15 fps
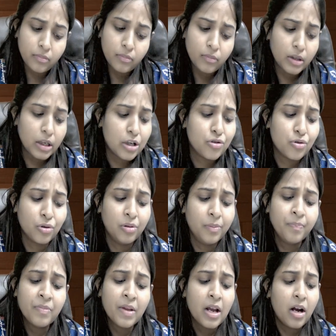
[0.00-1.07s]
So,
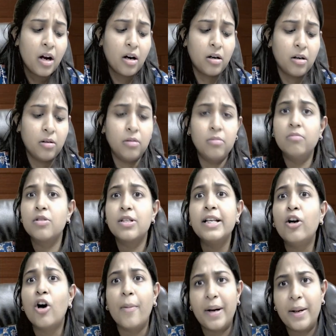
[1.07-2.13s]
zero
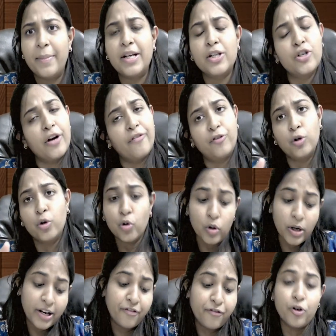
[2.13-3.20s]
amendments you have to do if
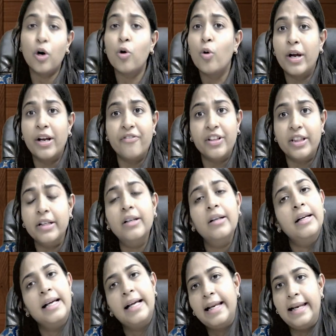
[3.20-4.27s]
you are going with the
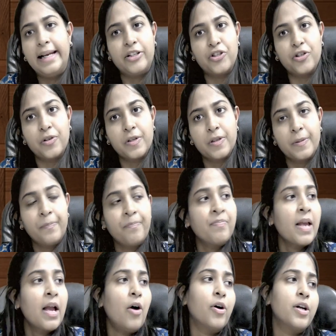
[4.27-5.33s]
lectures.
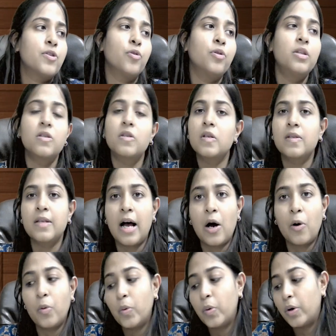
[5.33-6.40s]
Okay, so this is
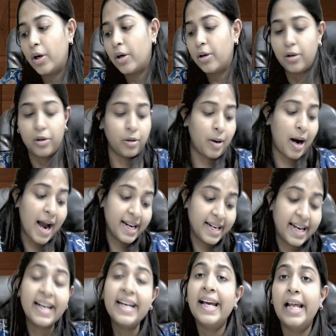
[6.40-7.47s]
how I can
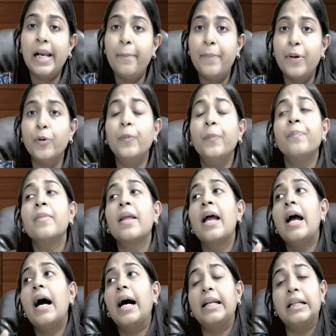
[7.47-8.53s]
help you.
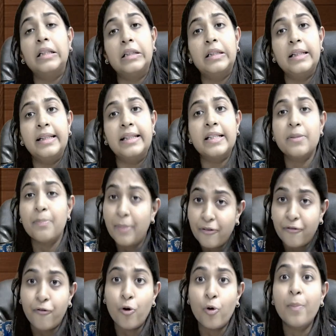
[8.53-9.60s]
Another thing is, before
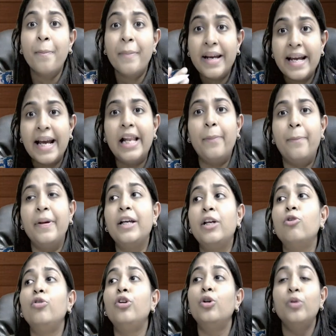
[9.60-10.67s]
me helping you,
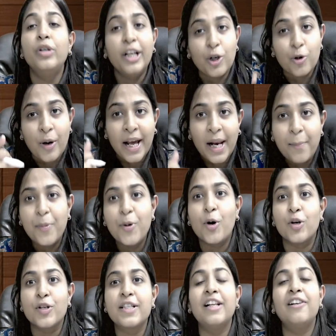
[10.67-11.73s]
you need to help
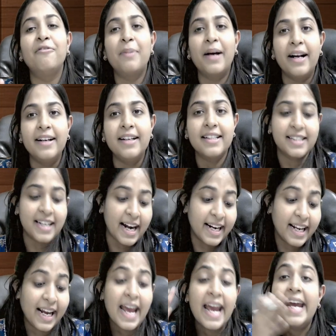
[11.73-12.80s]
yourself by understanding
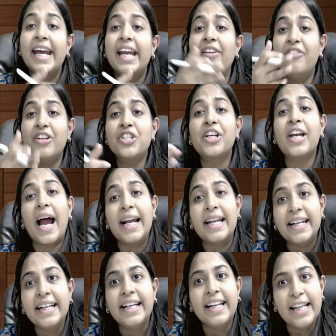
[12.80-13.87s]
in which
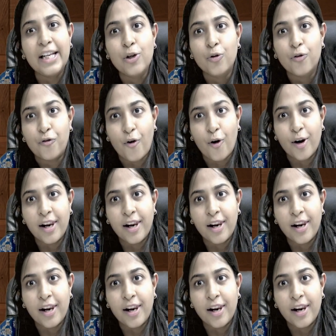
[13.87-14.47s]
category you fall,